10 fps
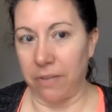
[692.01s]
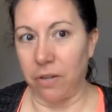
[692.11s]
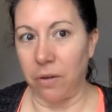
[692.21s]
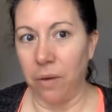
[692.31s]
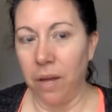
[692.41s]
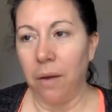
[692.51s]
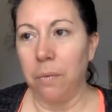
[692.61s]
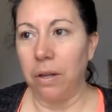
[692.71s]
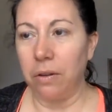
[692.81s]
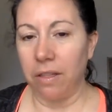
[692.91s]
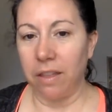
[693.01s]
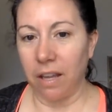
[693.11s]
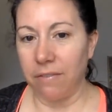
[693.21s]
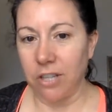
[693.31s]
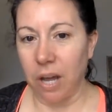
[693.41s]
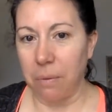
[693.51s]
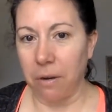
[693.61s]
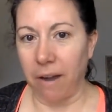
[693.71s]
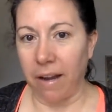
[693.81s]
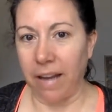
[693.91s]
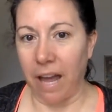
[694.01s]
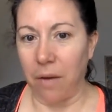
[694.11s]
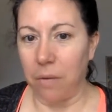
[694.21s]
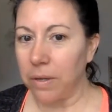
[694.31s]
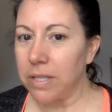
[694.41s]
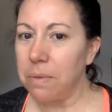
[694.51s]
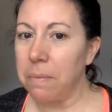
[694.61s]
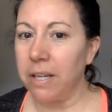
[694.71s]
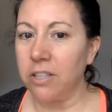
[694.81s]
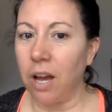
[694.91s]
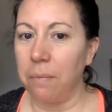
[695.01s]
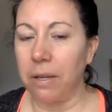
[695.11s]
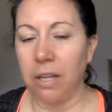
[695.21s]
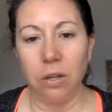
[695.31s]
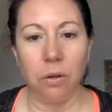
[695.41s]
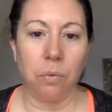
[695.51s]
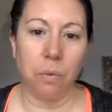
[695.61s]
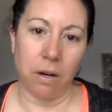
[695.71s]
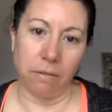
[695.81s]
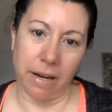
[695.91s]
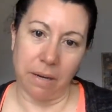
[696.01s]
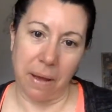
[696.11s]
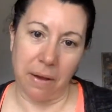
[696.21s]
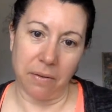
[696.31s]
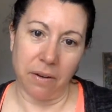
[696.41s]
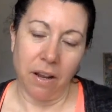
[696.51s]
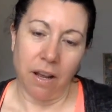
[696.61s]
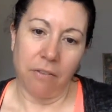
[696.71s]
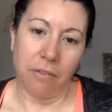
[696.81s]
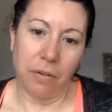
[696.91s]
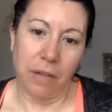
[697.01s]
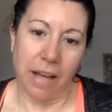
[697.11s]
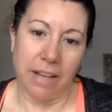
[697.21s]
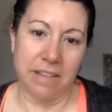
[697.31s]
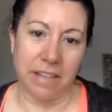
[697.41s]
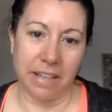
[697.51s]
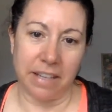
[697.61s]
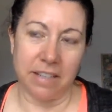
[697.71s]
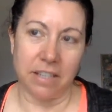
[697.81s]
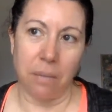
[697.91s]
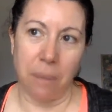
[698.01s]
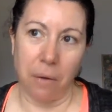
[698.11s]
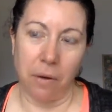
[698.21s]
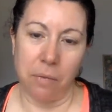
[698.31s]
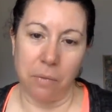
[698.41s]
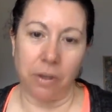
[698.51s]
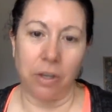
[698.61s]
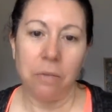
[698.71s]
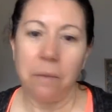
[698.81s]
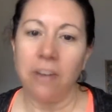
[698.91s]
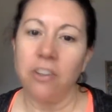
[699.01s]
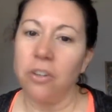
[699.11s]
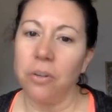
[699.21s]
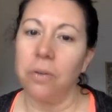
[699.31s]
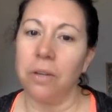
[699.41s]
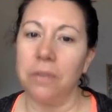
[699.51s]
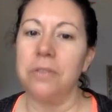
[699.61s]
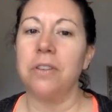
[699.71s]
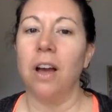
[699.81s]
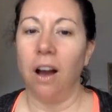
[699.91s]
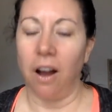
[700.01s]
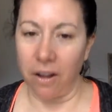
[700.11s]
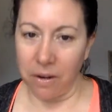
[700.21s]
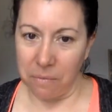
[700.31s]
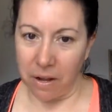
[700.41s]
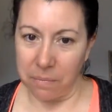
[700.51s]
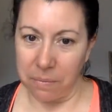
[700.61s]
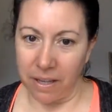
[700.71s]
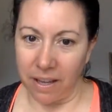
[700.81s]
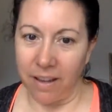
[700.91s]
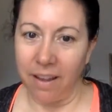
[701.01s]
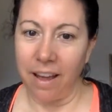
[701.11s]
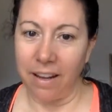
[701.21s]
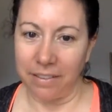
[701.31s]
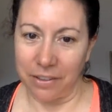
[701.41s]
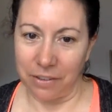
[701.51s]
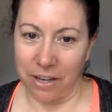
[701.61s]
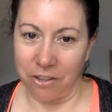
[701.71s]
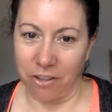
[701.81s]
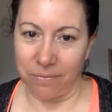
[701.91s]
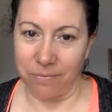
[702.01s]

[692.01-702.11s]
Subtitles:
So I want you to think of a topic right now. What's maybe a topic you want to write about, a few lines at least, a poem where you might too use onomatopoeia and alliteration.